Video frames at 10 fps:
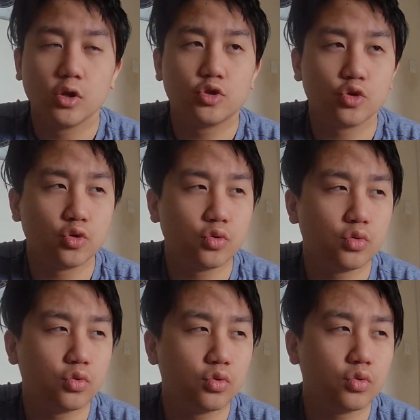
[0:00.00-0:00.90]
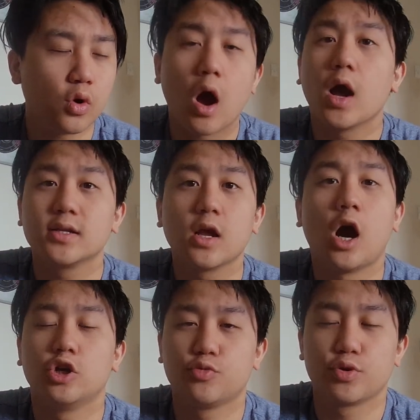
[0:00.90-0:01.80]
do
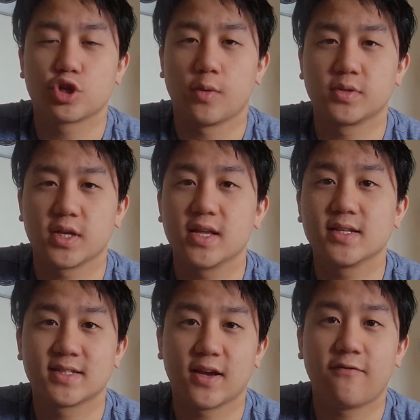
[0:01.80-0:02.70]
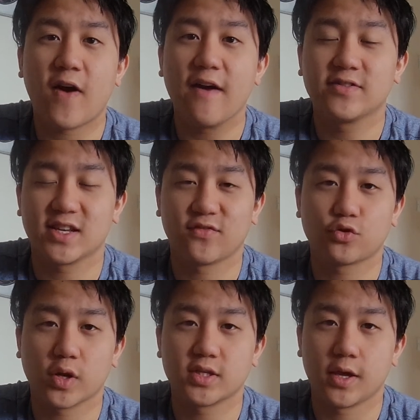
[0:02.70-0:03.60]
100 push-ups, five sets of
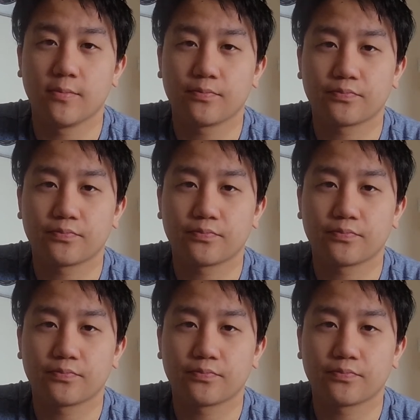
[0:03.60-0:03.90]
20.